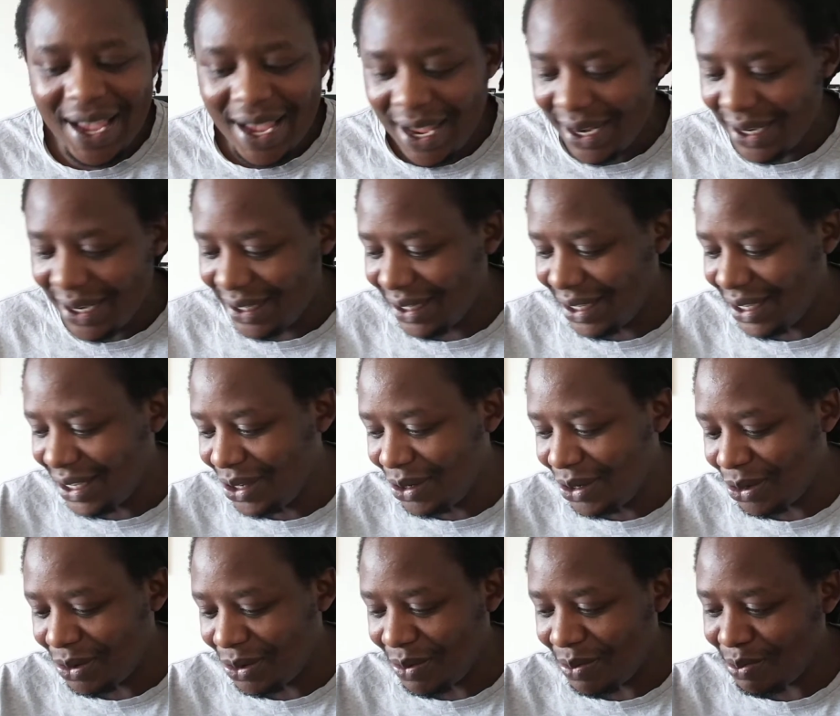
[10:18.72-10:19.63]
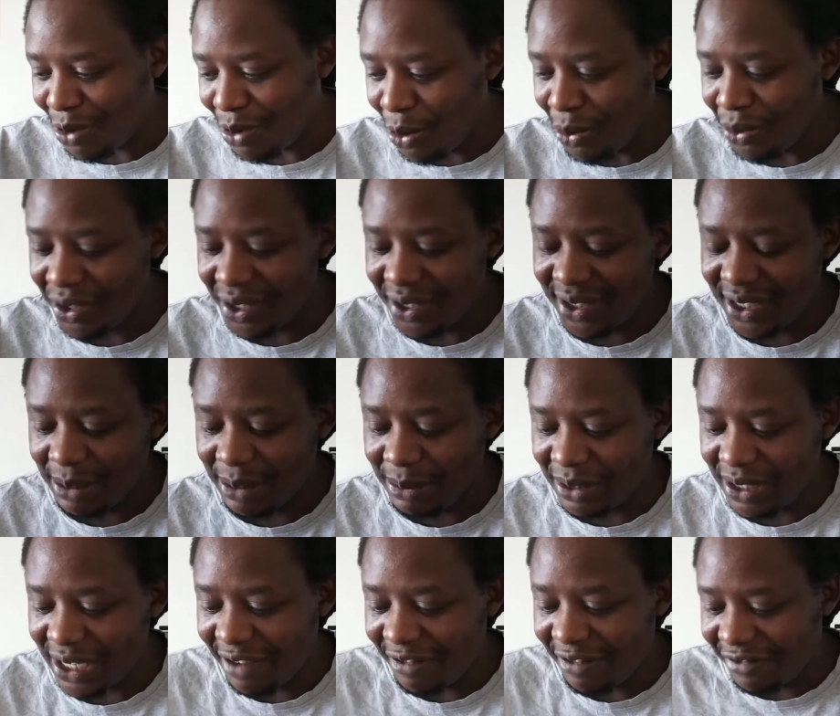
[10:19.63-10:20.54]
And, you know, both these
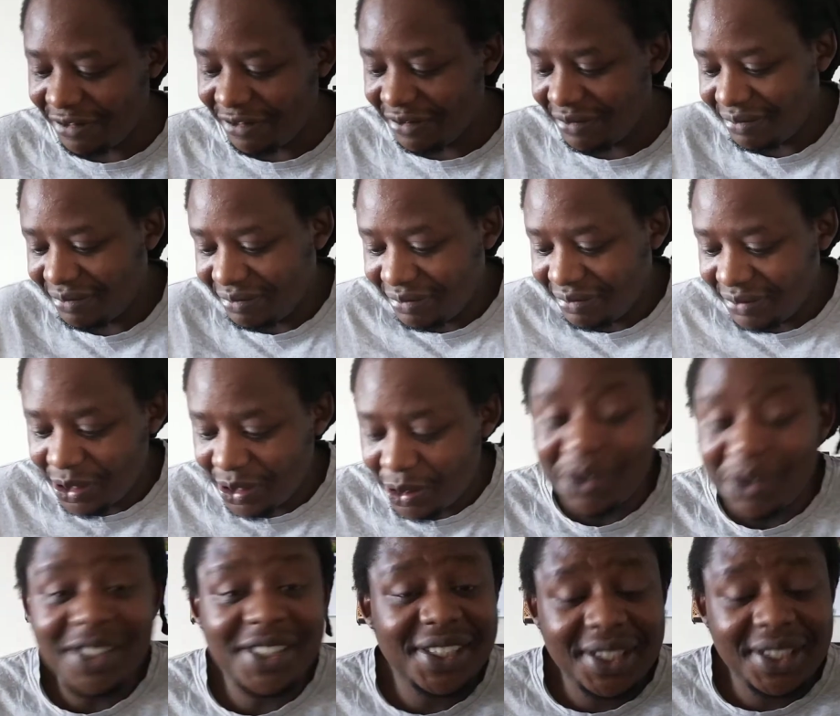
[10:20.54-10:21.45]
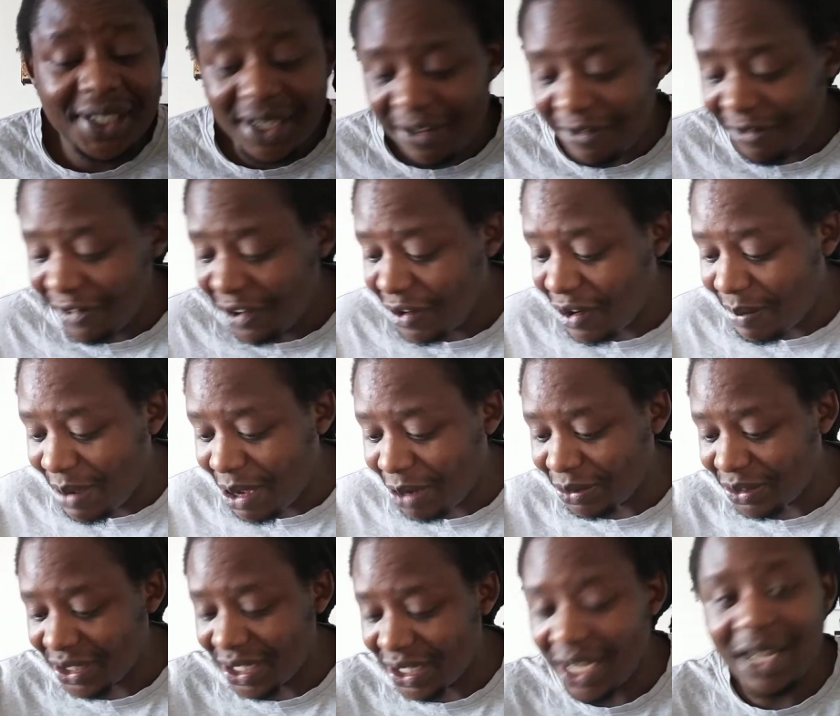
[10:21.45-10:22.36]
teams have conceded a fair amount.